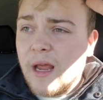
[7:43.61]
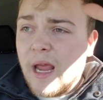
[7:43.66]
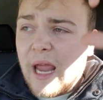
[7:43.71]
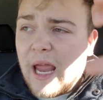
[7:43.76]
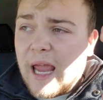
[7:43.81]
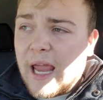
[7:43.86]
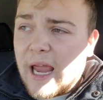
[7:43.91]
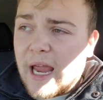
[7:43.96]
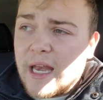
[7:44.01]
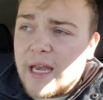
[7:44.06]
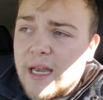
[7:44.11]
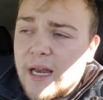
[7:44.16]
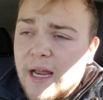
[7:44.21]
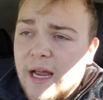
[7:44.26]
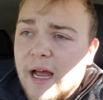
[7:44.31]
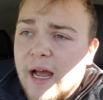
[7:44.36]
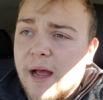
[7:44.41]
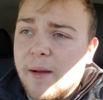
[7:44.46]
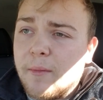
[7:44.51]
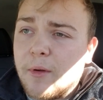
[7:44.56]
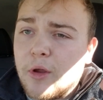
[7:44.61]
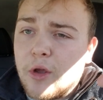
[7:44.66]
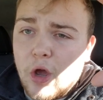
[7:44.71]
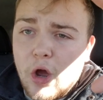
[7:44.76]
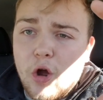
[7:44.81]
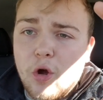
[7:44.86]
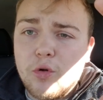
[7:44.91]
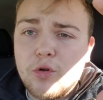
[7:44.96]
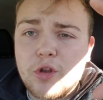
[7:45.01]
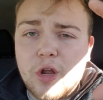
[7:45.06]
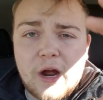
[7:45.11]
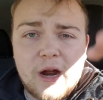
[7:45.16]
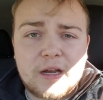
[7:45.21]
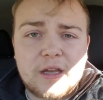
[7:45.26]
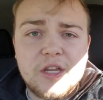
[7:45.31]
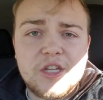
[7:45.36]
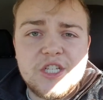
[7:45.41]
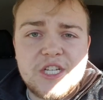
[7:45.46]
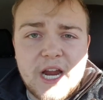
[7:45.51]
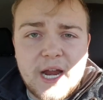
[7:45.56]
And go talk to
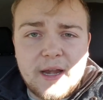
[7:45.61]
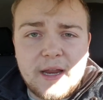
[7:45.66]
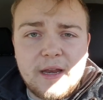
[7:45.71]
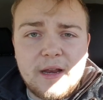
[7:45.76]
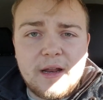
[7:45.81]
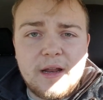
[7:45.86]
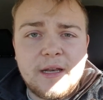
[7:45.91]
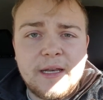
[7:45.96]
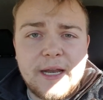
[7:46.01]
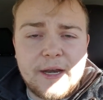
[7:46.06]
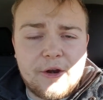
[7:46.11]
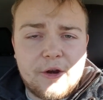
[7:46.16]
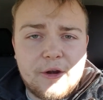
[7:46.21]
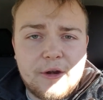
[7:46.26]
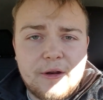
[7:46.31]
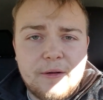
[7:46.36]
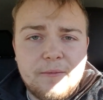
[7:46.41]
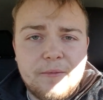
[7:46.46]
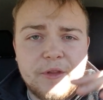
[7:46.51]
Janet Leonard.